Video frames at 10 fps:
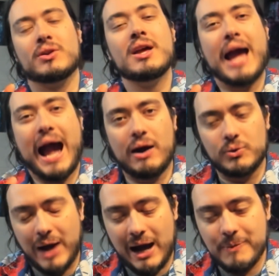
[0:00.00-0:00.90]
How
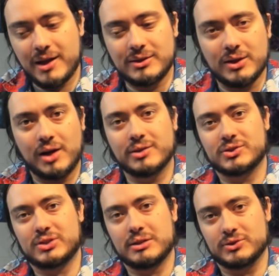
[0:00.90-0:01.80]
many other
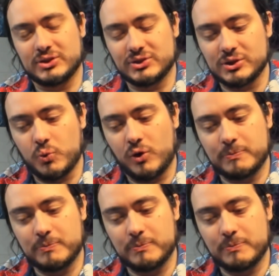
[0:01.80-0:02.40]
sales does this one